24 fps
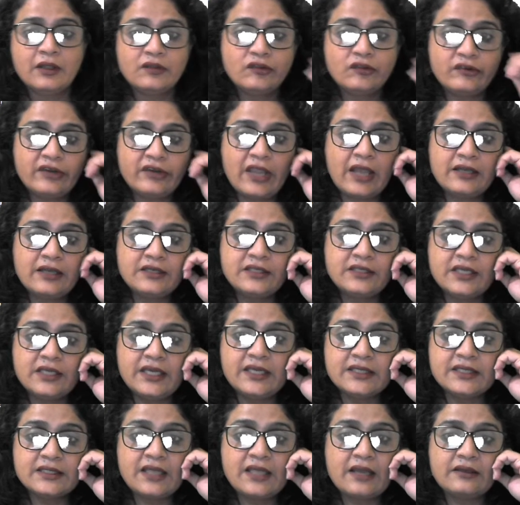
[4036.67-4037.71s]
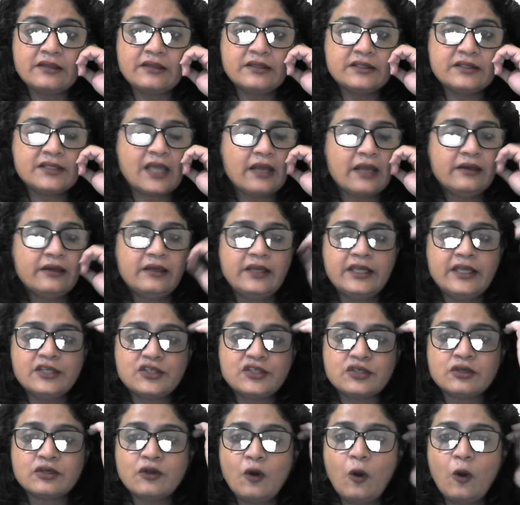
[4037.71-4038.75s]
The reality is that it is
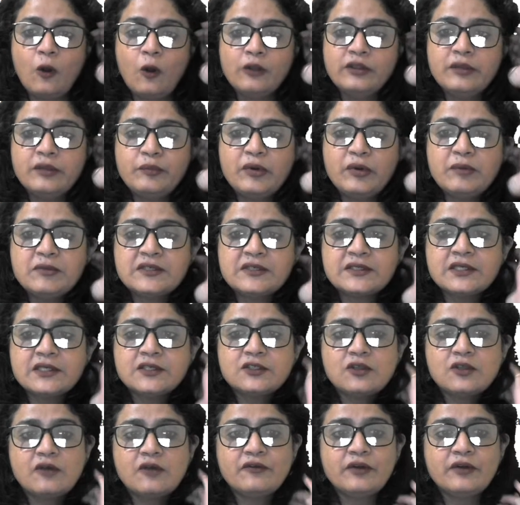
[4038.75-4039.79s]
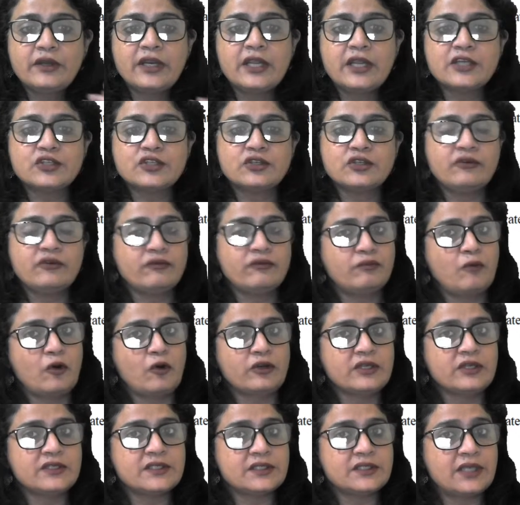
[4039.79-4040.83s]
unleashed on the premises of the creation of
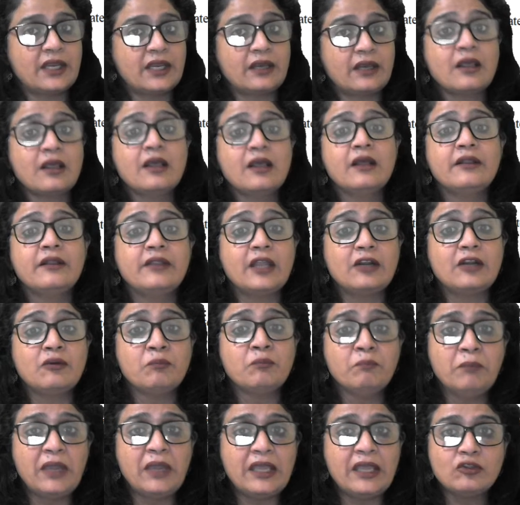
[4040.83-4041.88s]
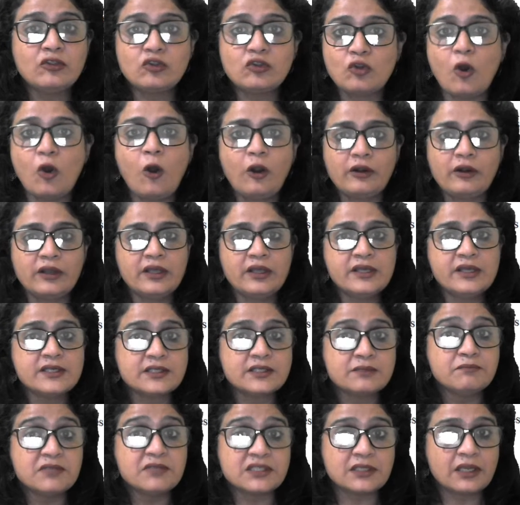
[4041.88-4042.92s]
modern state. That main thought is
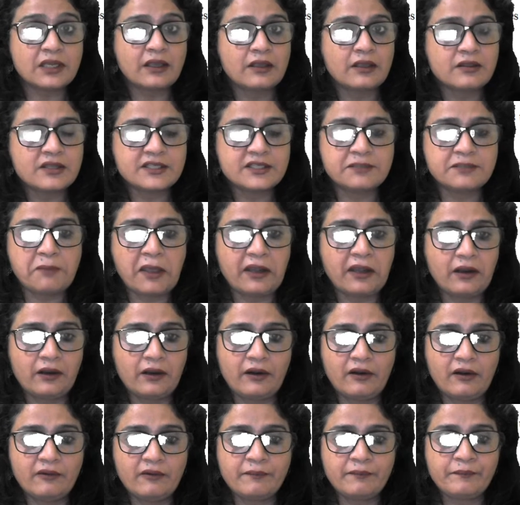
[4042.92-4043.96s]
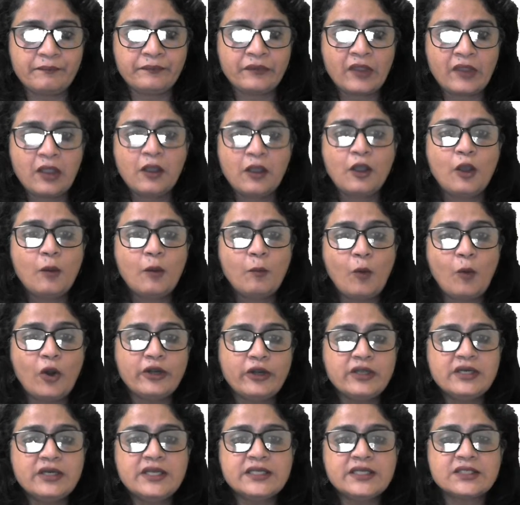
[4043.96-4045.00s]
missing in this paragraph.
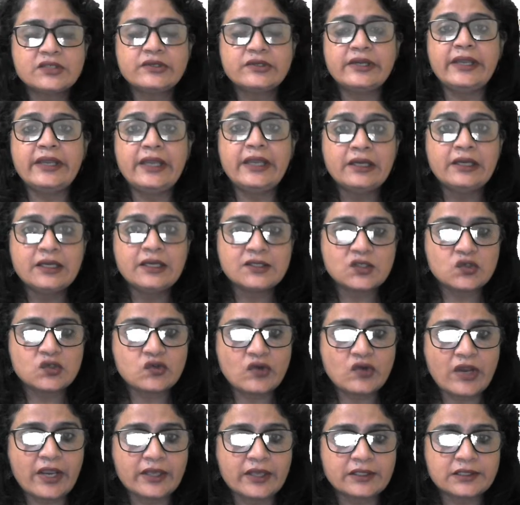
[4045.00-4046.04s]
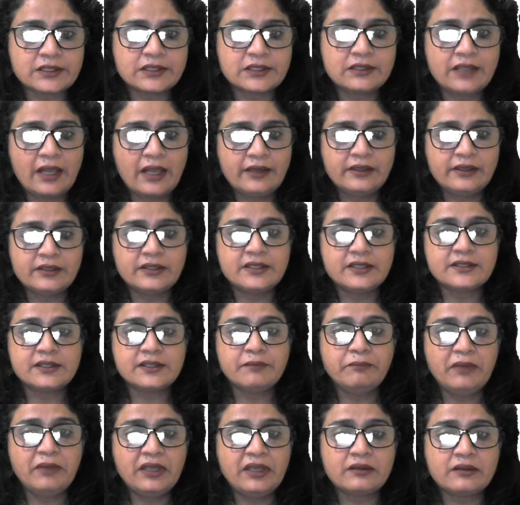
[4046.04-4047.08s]
Modern history illustrates that it is
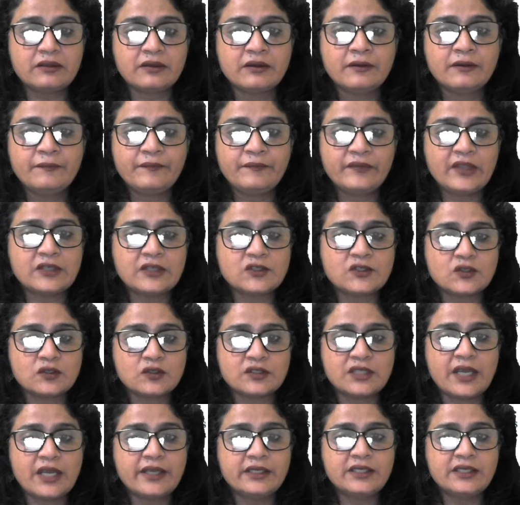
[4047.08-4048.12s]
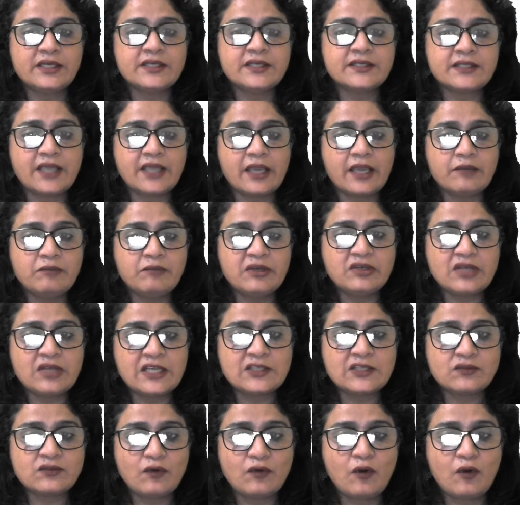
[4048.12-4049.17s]
a myth that societies can be
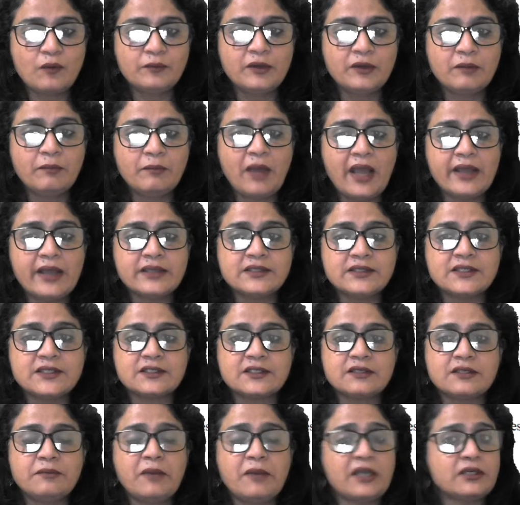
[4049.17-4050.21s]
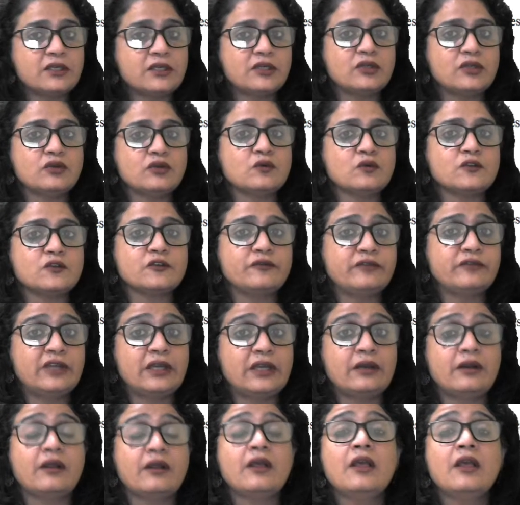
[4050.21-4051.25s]
transformed by systematic use of
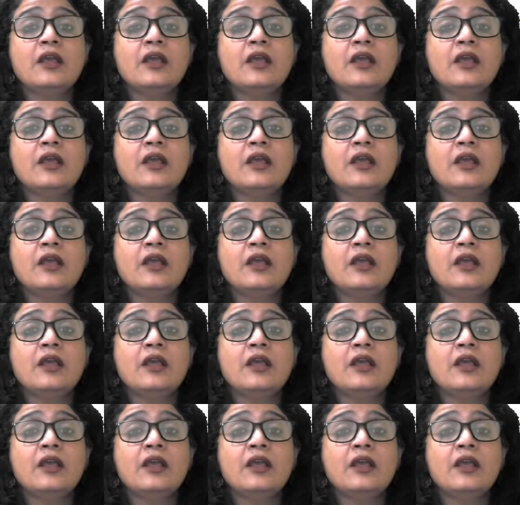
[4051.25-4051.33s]
terror.